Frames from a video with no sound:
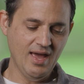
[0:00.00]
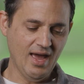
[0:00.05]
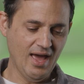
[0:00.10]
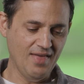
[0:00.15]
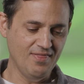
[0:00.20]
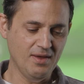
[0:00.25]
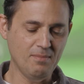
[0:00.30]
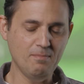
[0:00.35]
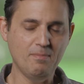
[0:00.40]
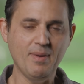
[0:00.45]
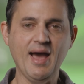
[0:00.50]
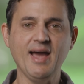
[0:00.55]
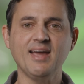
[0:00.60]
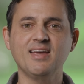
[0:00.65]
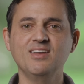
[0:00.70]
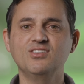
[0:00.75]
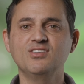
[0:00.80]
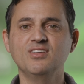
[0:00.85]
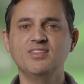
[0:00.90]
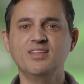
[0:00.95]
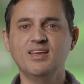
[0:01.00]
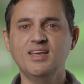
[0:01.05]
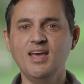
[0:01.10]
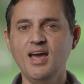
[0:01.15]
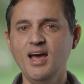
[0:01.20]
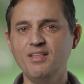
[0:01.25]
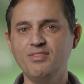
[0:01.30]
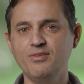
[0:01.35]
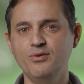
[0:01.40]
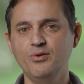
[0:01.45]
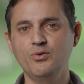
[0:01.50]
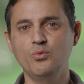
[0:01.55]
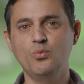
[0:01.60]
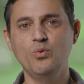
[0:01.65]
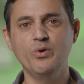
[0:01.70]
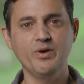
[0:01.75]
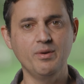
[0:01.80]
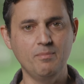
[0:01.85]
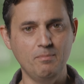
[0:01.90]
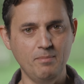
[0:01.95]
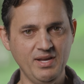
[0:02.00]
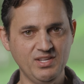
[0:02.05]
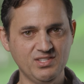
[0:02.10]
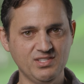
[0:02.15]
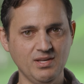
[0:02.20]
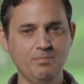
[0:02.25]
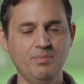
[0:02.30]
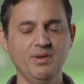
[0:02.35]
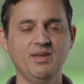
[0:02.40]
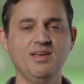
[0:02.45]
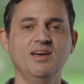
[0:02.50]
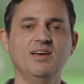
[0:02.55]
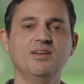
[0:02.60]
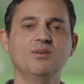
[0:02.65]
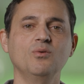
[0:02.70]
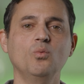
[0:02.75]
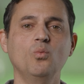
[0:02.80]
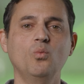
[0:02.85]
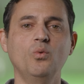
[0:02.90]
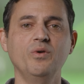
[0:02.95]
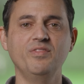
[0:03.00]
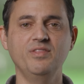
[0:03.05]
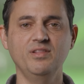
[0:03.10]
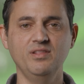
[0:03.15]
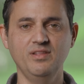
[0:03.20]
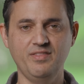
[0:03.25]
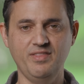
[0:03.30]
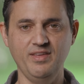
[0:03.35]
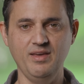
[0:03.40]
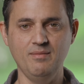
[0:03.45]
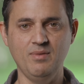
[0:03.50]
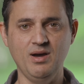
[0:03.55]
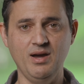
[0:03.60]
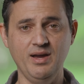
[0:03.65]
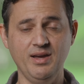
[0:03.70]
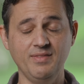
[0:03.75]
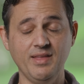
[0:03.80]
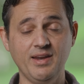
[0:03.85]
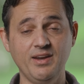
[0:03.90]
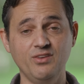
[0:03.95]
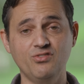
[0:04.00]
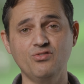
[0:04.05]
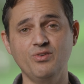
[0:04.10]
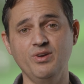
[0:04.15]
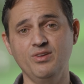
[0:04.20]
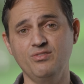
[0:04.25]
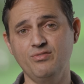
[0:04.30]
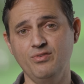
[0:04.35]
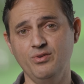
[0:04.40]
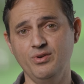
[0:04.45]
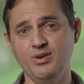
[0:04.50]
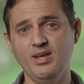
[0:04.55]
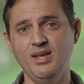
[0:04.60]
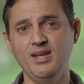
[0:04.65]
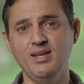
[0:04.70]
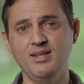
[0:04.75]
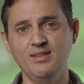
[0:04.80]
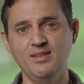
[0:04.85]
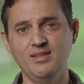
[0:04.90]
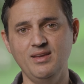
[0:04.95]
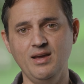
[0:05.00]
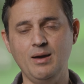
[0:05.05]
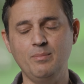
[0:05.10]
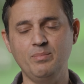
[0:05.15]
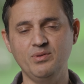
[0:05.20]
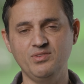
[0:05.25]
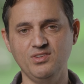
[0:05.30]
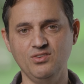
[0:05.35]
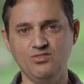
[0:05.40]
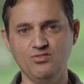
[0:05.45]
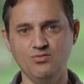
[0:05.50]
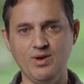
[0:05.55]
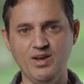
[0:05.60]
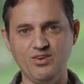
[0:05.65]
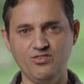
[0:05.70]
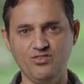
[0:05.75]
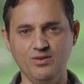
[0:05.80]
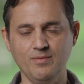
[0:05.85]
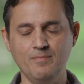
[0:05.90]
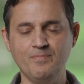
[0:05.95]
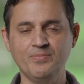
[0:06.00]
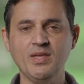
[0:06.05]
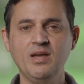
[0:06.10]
and then back into the cathode, where it meets up again with the lithium ion that is transferred in the opposite direction.